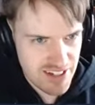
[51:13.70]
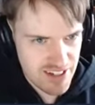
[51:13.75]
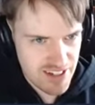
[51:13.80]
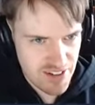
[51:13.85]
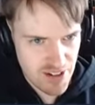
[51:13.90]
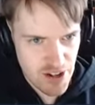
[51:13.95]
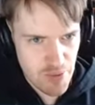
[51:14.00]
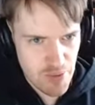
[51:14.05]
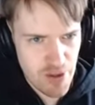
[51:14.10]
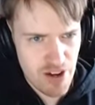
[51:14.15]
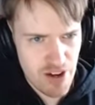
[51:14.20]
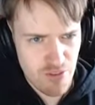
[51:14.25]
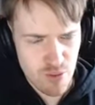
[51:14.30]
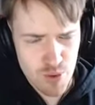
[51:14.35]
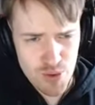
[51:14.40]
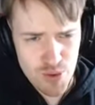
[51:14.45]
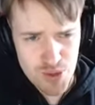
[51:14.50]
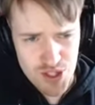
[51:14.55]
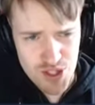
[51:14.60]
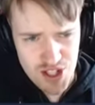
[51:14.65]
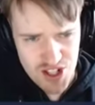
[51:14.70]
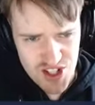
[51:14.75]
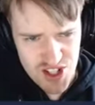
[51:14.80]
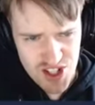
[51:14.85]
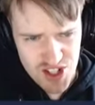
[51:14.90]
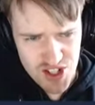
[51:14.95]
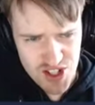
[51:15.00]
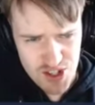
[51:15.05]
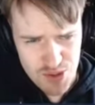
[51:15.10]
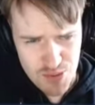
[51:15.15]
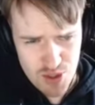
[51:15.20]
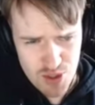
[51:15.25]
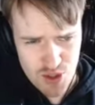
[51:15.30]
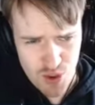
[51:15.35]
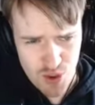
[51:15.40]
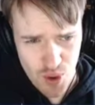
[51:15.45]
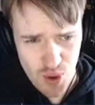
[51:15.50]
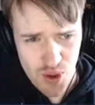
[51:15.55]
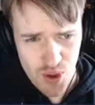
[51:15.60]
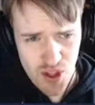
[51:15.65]
Okay, we have Route 666
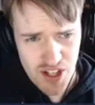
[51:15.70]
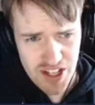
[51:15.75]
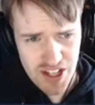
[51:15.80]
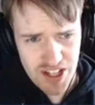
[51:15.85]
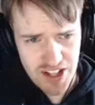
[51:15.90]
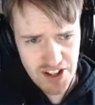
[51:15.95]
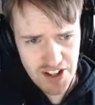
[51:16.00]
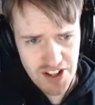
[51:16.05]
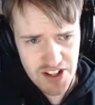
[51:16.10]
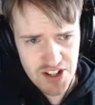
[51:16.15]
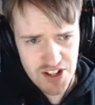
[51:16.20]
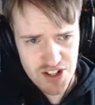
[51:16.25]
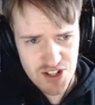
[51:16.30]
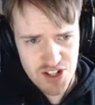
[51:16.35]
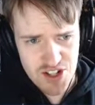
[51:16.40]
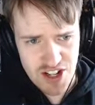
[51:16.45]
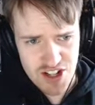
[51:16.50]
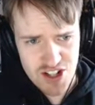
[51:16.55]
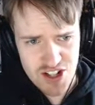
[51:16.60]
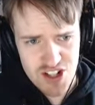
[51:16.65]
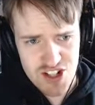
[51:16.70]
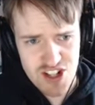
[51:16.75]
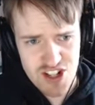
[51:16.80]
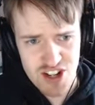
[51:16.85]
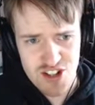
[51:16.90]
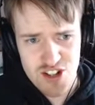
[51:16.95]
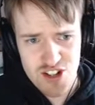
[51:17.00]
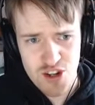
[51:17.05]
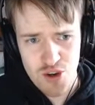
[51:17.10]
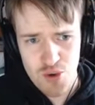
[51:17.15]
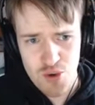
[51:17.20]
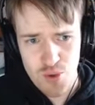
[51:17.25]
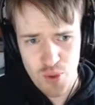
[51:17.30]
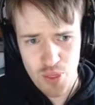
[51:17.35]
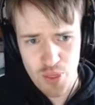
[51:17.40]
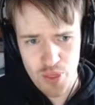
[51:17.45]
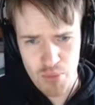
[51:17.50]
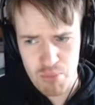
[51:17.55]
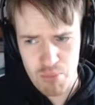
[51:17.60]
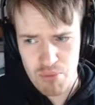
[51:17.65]
Patrol, uh, San Santo
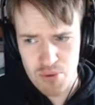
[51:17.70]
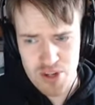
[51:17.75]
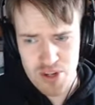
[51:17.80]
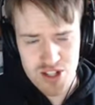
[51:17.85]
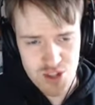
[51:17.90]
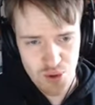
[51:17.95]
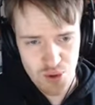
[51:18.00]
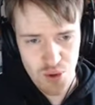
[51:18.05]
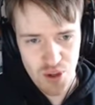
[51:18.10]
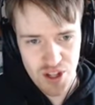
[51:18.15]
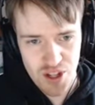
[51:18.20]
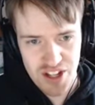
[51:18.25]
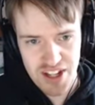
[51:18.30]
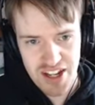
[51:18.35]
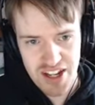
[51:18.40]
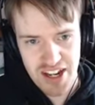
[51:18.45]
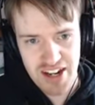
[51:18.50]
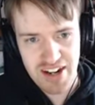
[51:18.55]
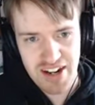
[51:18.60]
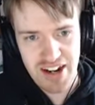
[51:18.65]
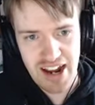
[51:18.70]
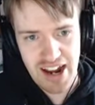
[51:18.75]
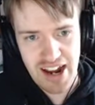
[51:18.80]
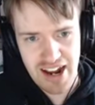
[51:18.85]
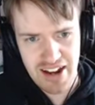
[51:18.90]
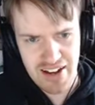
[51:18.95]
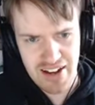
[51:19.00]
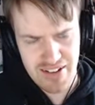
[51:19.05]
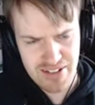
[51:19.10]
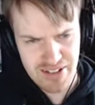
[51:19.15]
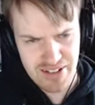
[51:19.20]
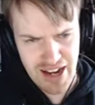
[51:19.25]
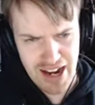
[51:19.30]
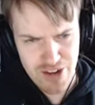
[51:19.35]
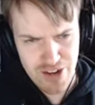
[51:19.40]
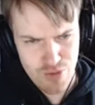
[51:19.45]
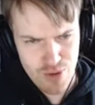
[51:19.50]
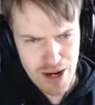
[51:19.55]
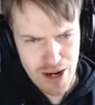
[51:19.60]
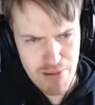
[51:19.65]
the Brittle, and uh,
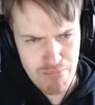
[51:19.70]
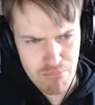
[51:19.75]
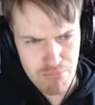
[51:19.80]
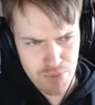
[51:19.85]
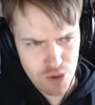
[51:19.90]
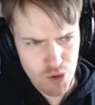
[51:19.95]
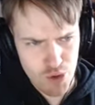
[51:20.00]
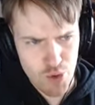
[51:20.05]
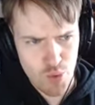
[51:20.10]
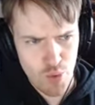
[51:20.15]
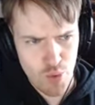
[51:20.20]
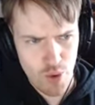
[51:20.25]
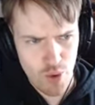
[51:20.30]
Adram Blue.